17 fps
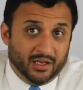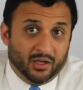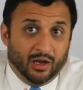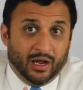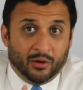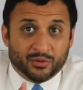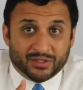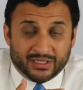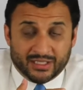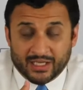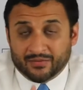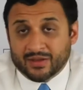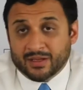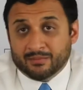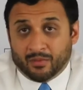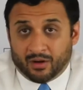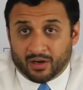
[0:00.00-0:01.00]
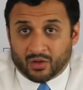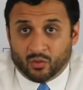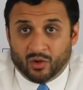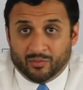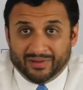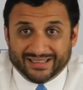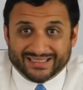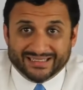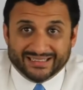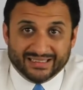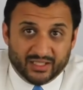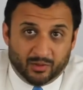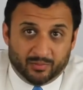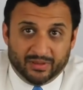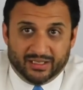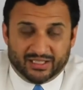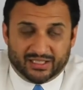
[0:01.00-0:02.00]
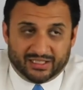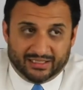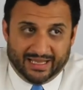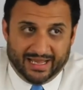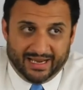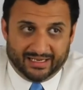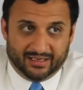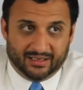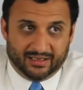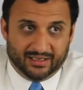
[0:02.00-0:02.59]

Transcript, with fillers: you know, I was giving Marc Wilmots a little bit of slack